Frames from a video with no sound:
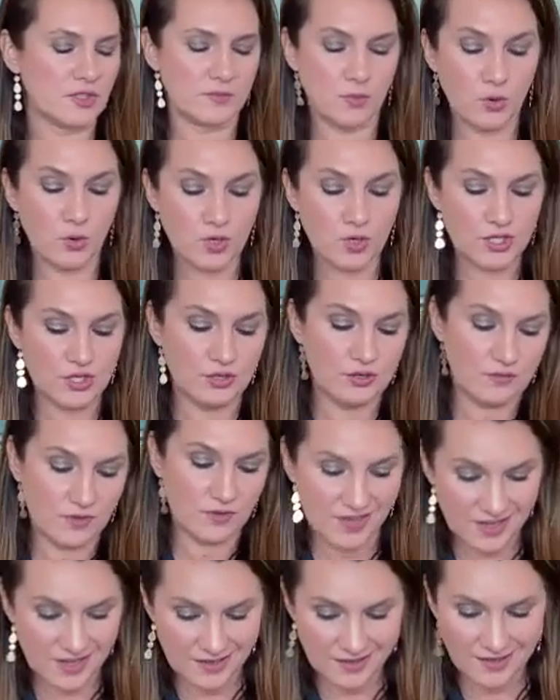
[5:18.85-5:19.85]
support you
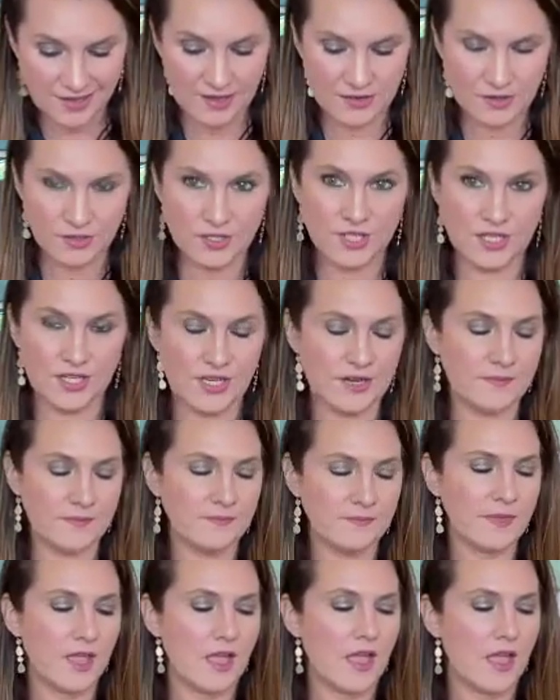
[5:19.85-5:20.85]
if you're hitting
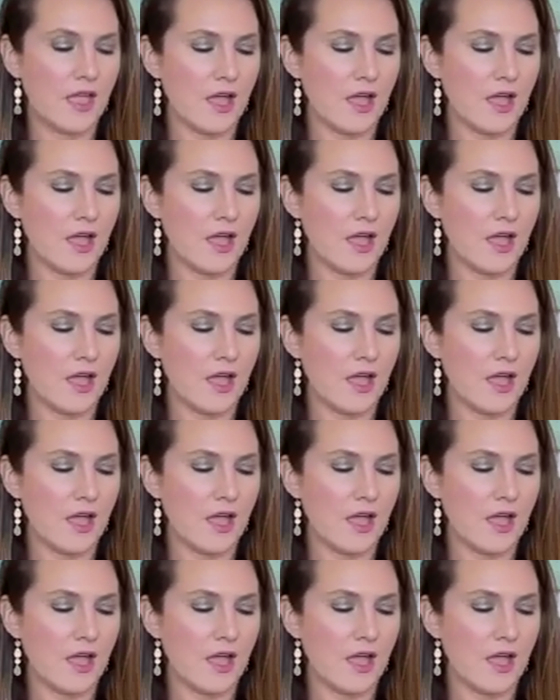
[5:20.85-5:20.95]
energy.